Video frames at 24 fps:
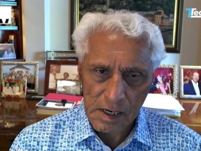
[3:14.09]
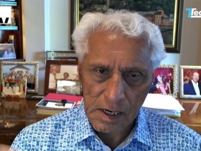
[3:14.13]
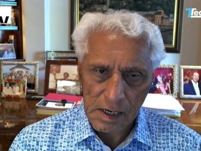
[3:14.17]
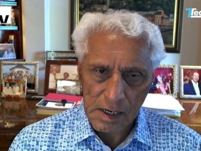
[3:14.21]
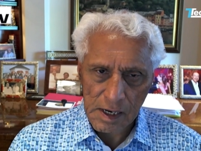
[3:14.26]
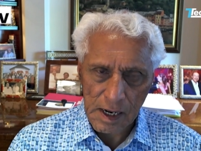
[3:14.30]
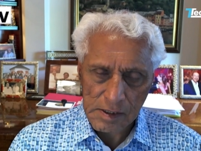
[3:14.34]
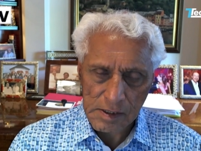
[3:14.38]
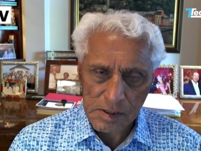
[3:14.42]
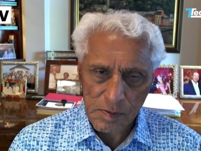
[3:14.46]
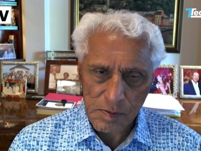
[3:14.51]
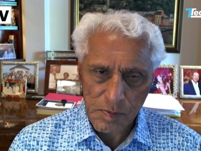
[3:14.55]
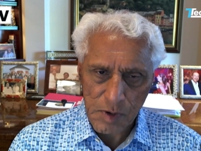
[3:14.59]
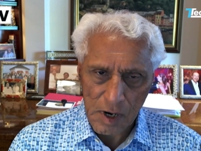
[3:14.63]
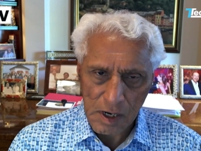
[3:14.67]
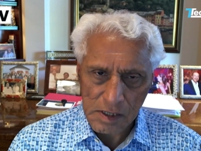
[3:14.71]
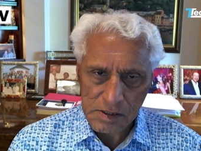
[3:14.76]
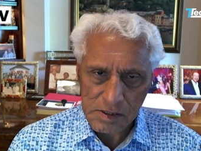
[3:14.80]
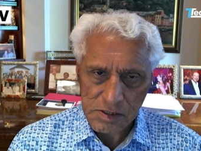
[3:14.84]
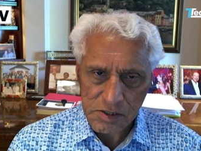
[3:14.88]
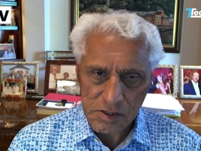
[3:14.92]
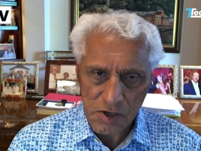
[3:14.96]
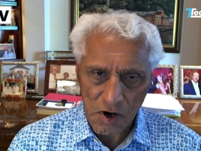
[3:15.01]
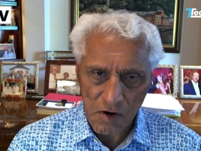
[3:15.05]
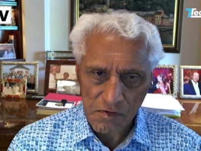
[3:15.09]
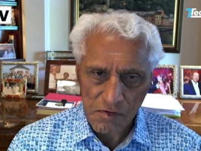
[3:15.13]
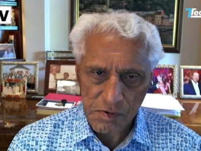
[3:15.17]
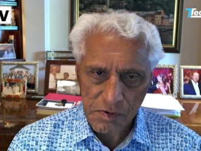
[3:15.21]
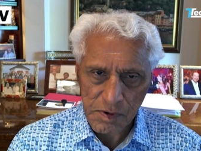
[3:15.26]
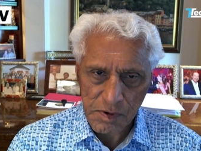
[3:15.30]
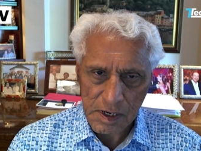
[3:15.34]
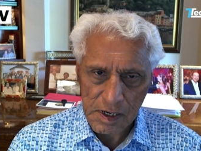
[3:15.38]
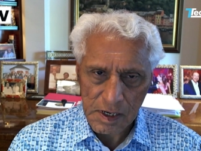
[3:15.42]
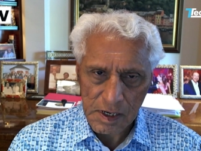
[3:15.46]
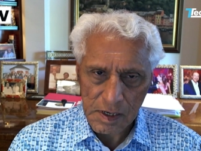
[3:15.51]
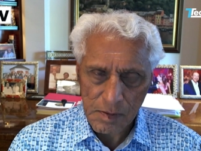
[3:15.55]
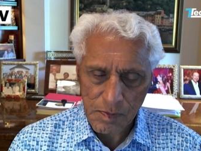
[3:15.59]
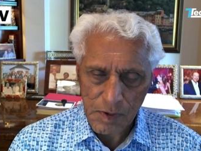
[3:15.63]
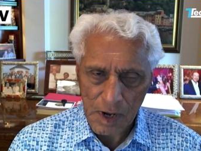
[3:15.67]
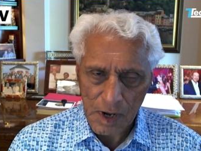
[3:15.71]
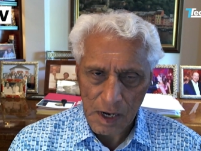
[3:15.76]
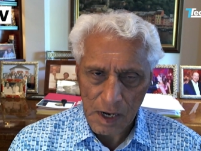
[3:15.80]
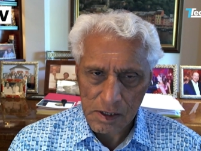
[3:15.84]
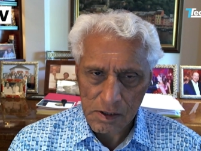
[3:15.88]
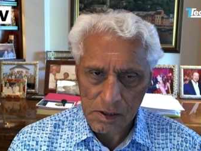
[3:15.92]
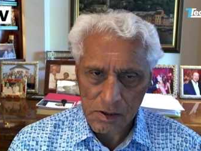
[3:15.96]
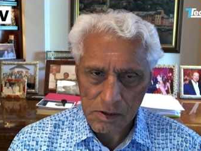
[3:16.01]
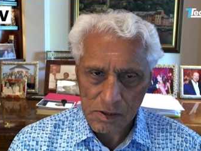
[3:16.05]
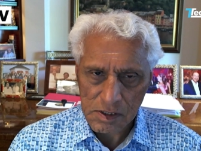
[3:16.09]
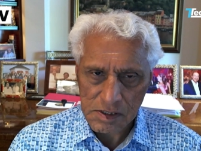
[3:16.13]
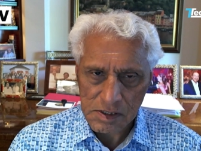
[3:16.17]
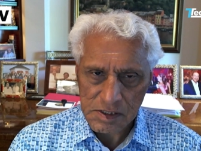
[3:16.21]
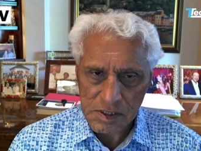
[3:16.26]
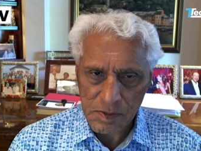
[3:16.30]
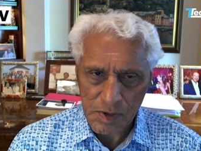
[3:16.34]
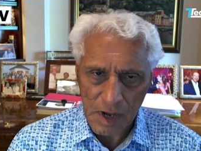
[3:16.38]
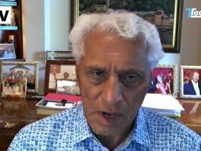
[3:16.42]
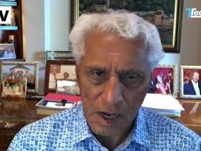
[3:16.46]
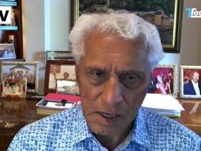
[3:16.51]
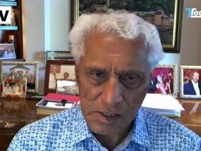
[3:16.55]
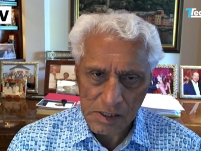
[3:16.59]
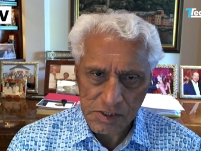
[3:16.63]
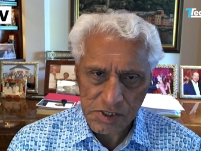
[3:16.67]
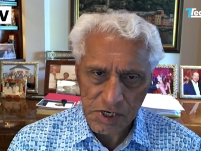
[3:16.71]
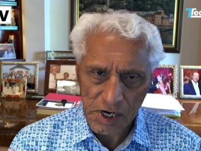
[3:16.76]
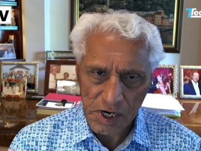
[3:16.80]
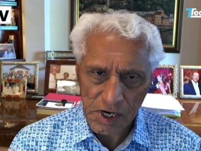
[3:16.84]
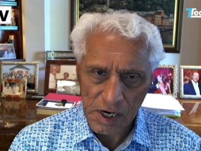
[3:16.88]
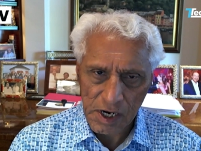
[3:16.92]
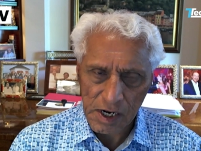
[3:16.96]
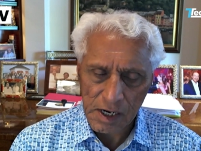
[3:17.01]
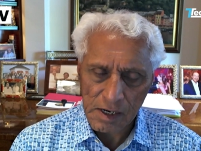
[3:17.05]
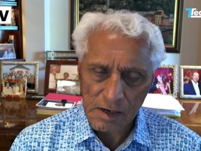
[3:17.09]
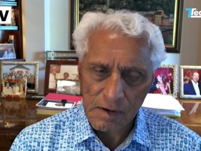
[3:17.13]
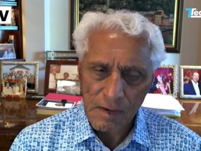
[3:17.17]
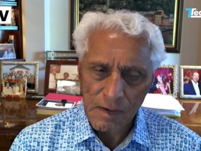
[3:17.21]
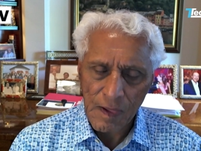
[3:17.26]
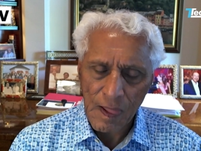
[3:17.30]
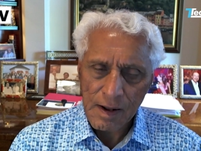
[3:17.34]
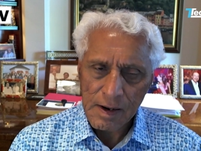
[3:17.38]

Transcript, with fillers: and enterprise software applied to the supply chain.